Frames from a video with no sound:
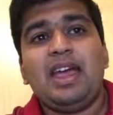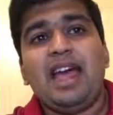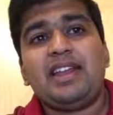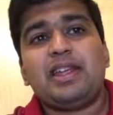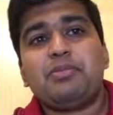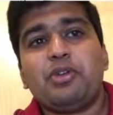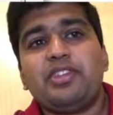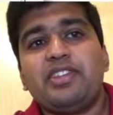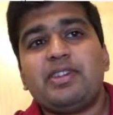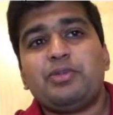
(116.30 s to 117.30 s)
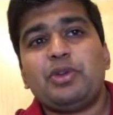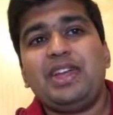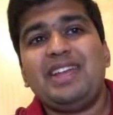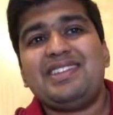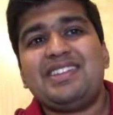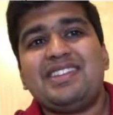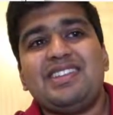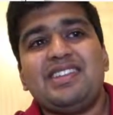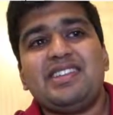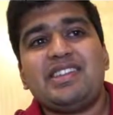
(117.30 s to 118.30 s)
and can process up to
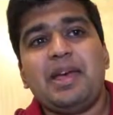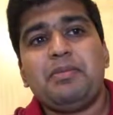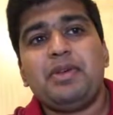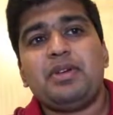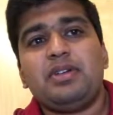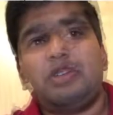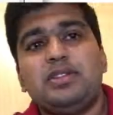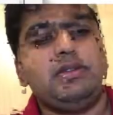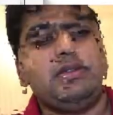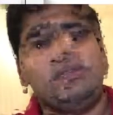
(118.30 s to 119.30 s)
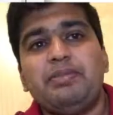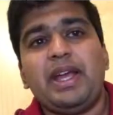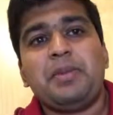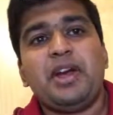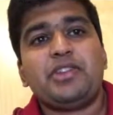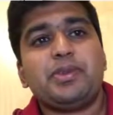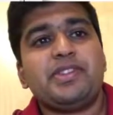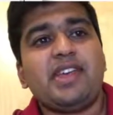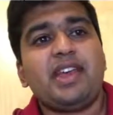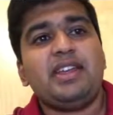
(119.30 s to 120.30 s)
866 megabytes per
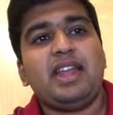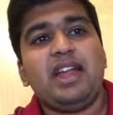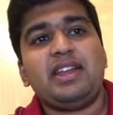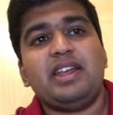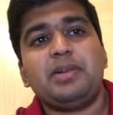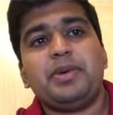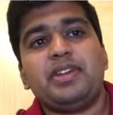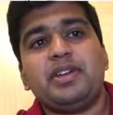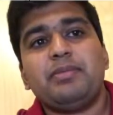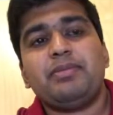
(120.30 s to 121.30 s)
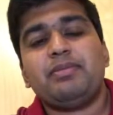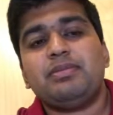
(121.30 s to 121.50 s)
second and gigabyte.